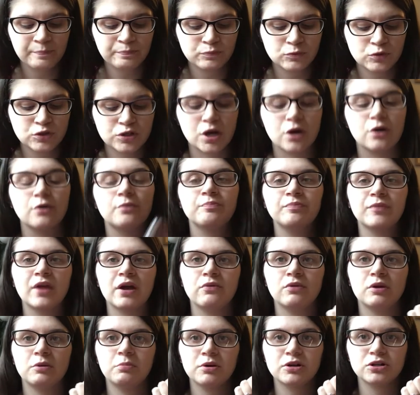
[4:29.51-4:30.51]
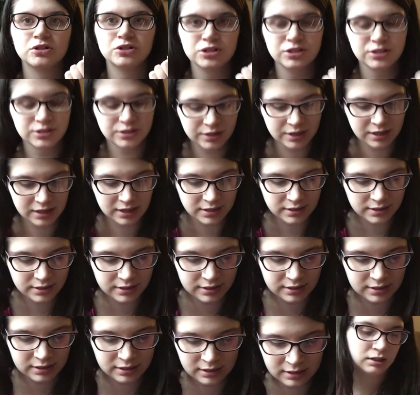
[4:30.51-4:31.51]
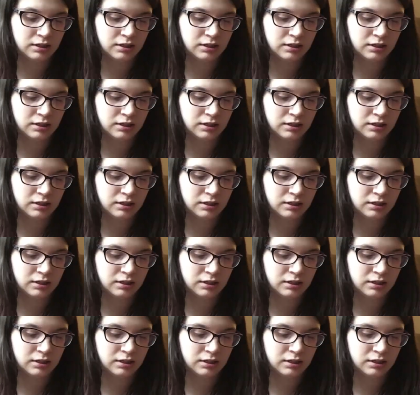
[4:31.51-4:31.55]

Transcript: So I repurchased this.